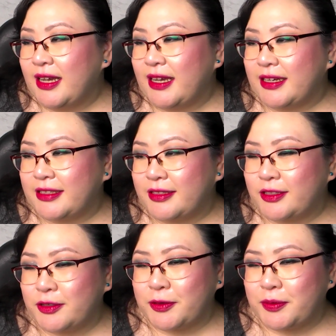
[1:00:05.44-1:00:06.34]
and
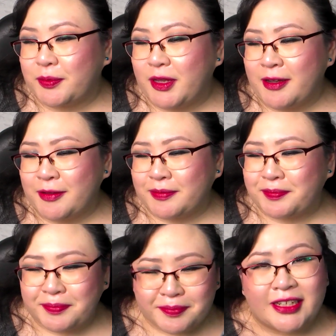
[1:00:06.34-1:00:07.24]
so, yeah,
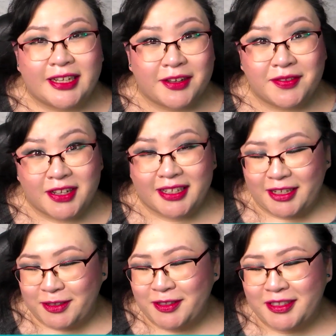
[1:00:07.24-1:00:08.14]
if nothing
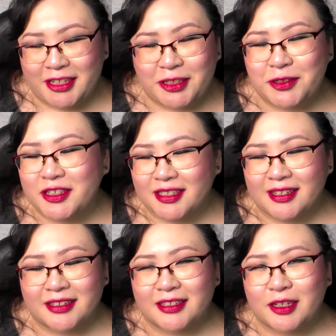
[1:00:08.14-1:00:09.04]
else, and you would just
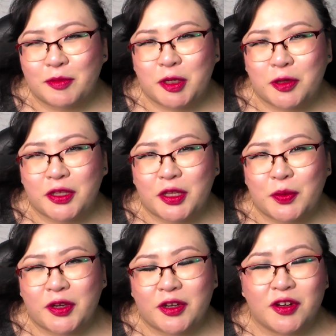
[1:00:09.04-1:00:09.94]
like to let me know that you
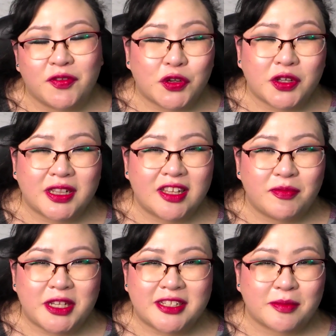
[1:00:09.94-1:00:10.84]
were here, if you could leave
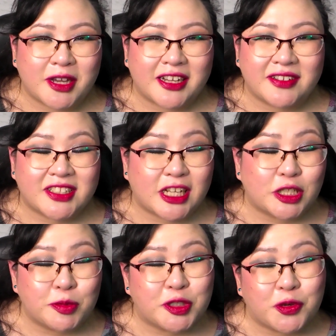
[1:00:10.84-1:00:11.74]
me some kind of
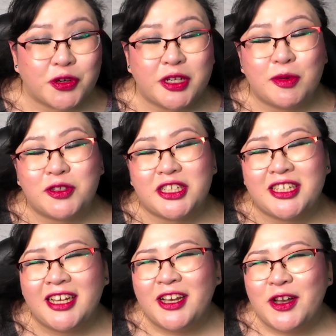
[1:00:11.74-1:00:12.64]
celebratory
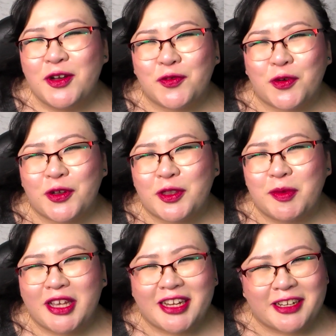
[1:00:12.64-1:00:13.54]
emoji for the
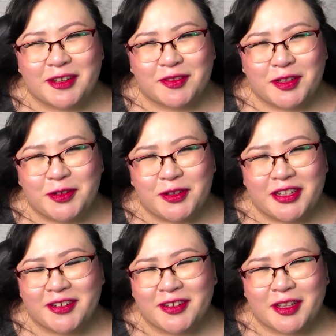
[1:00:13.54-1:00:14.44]
beginning of the new
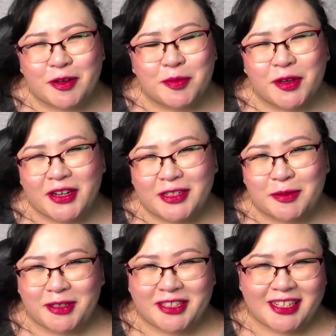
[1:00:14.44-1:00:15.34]
year, that would be greatly
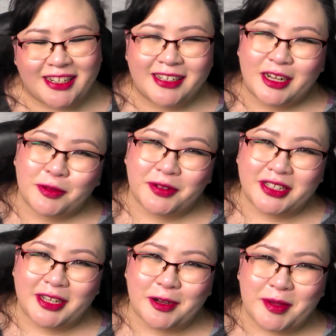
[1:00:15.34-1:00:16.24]
appreciated and would
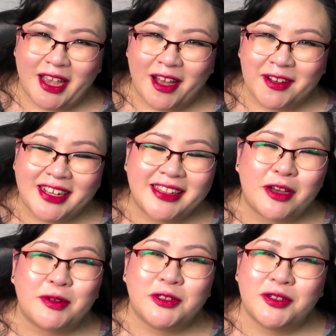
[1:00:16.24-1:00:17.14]
really help me out. And that
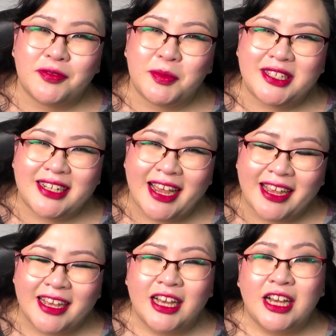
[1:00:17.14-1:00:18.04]
will do it for me
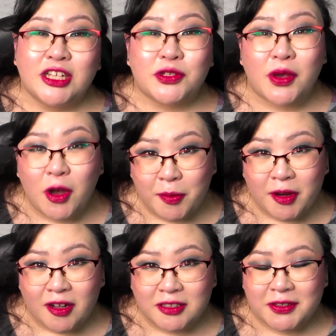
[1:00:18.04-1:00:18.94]
today. So I hope
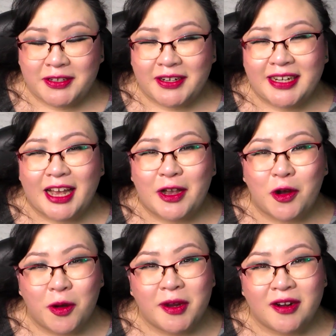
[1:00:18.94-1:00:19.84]
you're all doing great. I
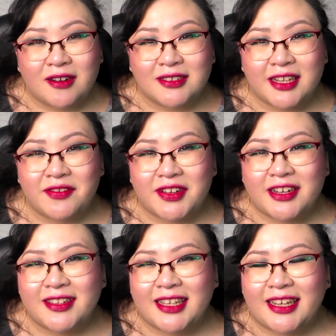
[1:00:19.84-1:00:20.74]
hope you're all safe and
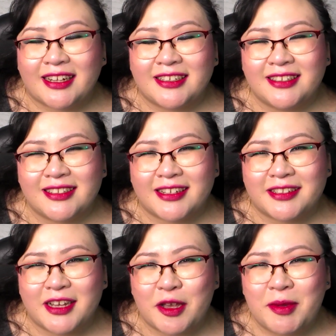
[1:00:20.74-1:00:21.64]
healthy. And until
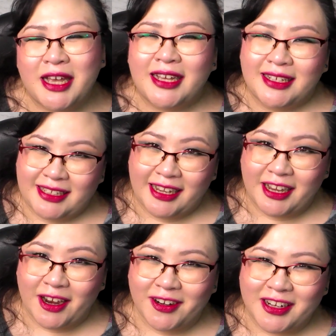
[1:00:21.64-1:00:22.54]
next time, take
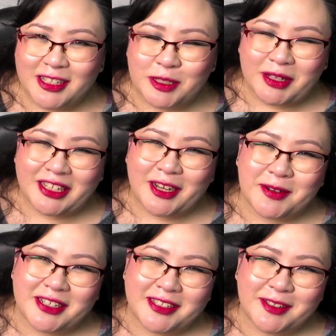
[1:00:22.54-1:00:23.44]
care and smile
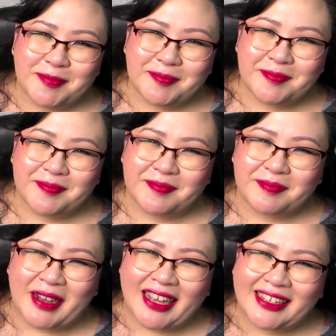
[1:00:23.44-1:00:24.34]
always.
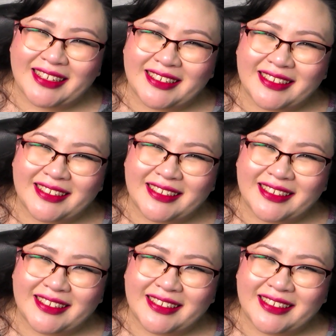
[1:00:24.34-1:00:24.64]
Bye.